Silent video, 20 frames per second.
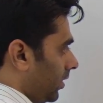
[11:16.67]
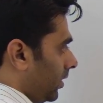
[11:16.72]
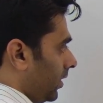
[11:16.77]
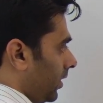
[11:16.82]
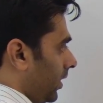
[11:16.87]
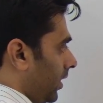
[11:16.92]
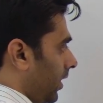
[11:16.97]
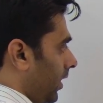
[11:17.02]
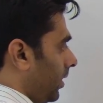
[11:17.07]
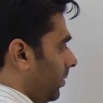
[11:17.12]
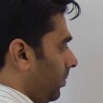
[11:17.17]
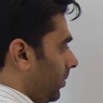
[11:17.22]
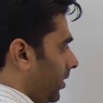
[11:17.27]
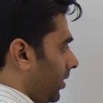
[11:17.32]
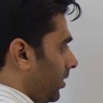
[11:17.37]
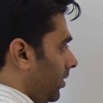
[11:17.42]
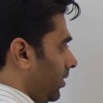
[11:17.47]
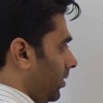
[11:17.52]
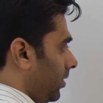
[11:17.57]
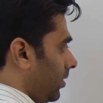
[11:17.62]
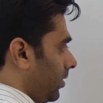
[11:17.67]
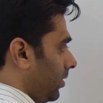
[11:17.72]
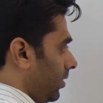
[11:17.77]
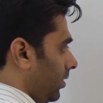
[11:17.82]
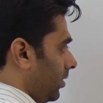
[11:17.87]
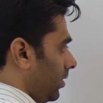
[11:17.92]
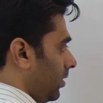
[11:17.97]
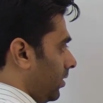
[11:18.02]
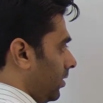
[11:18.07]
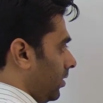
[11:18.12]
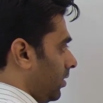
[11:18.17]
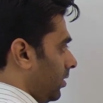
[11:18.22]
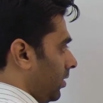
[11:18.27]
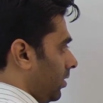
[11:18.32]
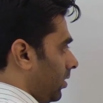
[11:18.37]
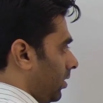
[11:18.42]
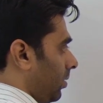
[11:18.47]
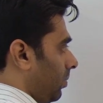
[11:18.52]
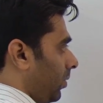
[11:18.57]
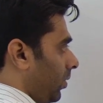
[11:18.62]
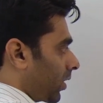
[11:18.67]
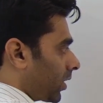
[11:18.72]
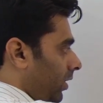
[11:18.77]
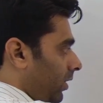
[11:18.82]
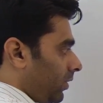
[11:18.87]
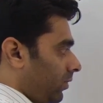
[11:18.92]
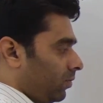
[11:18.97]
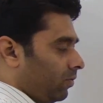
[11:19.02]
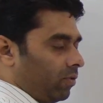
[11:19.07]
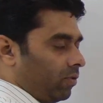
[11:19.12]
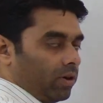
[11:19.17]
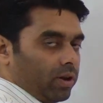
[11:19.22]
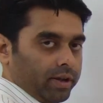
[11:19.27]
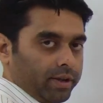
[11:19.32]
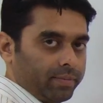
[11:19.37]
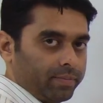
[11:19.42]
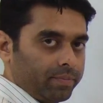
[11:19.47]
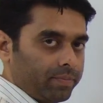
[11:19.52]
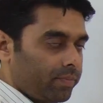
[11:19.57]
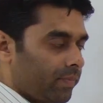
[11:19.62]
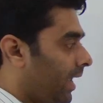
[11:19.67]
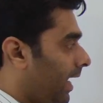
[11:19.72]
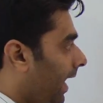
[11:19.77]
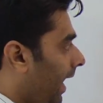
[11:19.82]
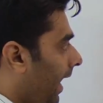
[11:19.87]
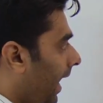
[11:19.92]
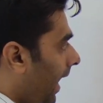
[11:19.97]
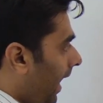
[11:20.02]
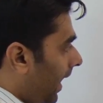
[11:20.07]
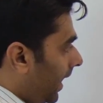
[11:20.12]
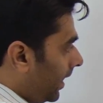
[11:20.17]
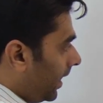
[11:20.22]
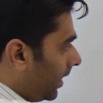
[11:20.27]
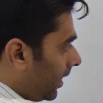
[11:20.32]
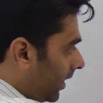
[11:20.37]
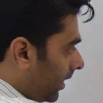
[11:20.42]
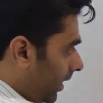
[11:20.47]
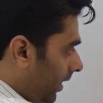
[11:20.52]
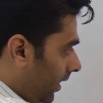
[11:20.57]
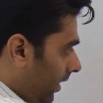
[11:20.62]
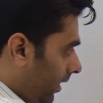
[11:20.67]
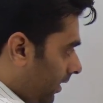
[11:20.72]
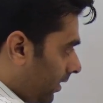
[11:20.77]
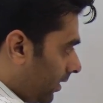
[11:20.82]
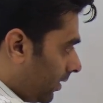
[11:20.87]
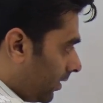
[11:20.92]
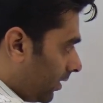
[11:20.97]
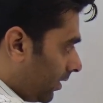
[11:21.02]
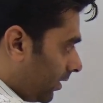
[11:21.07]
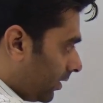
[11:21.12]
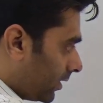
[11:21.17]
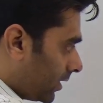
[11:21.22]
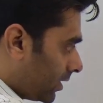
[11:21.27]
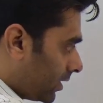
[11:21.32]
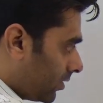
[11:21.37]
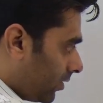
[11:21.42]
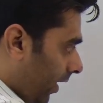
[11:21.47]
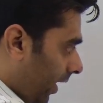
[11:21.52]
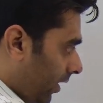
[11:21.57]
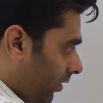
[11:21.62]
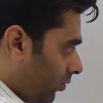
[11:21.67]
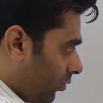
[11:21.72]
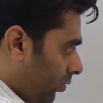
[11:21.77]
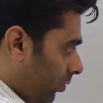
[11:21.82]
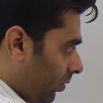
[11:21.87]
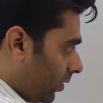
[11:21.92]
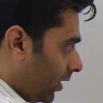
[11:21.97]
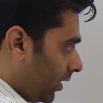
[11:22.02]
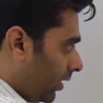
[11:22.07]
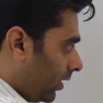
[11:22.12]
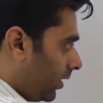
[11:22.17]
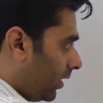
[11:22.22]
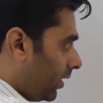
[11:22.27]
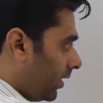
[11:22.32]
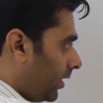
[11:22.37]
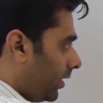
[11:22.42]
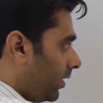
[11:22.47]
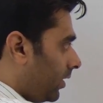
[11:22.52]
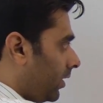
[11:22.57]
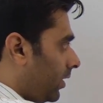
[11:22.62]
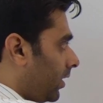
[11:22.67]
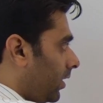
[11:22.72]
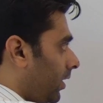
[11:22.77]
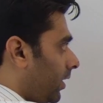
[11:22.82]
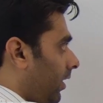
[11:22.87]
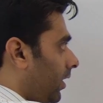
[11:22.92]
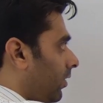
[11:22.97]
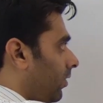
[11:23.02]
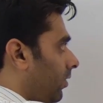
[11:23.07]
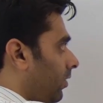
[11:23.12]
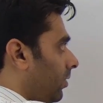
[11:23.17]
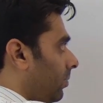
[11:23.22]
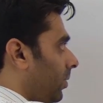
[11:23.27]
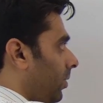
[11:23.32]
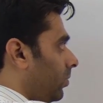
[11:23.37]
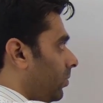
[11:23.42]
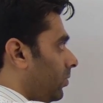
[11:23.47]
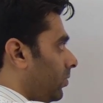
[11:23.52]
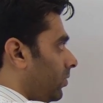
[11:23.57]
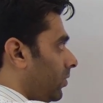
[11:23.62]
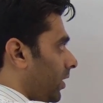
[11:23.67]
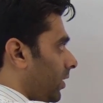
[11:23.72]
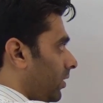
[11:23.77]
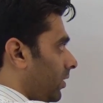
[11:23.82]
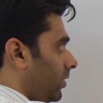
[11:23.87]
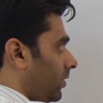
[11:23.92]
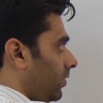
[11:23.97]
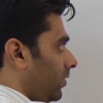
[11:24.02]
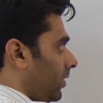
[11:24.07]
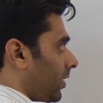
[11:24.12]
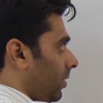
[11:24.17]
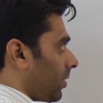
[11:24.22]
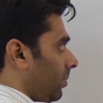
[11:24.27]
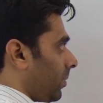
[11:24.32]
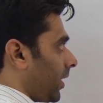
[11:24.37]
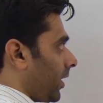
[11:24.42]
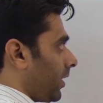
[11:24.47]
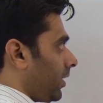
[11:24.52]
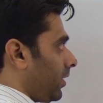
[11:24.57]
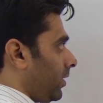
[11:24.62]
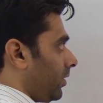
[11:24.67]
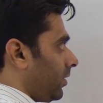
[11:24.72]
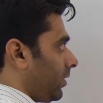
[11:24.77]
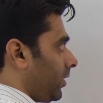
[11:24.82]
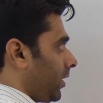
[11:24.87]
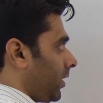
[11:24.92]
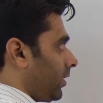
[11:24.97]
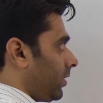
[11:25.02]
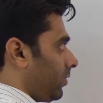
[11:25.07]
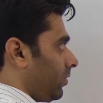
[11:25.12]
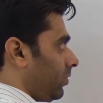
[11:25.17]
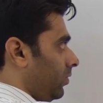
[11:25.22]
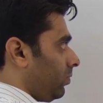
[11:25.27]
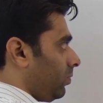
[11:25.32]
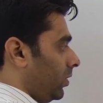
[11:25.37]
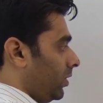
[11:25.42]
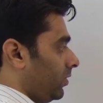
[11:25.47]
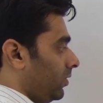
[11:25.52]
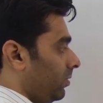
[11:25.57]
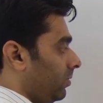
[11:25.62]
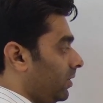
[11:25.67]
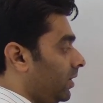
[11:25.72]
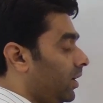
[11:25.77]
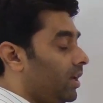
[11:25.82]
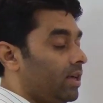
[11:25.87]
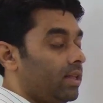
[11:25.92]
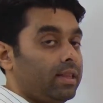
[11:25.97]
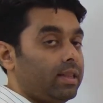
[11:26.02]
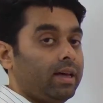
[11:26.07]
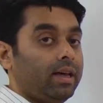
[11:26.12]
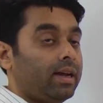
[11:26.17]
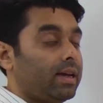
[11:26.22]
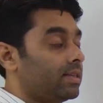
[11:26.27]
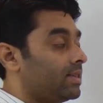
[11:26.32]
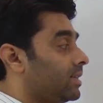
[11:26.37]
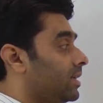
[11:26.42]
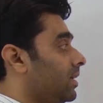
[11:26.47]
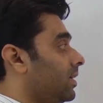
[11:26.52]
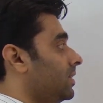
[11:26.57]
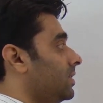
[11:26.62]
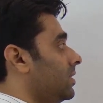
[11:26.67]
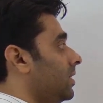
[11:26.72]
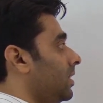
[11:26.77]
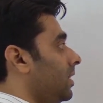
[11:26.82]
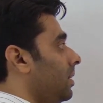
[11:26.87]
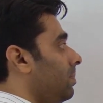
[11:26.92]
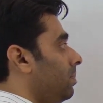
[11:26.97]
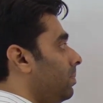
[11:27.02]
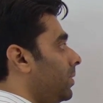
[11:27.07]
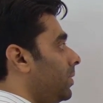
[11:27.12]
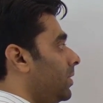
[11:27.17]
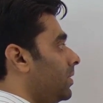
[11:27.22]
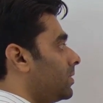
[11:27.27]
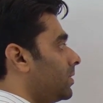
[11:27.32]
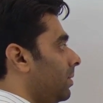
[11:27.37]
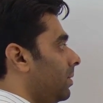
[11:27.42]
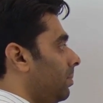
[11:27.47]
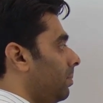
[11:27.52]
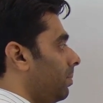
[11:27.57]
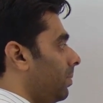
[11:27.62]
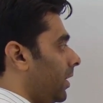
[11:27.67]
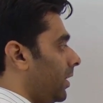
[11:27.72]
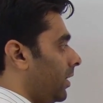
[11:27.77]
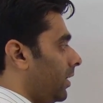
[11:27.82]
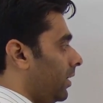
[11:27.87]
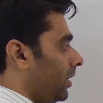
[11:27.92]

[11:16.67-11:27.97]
10 meter, a ball is falling and it strikes over here and then again rebounds at the same height, right? This is what is given. They are asking us the impulse imparted.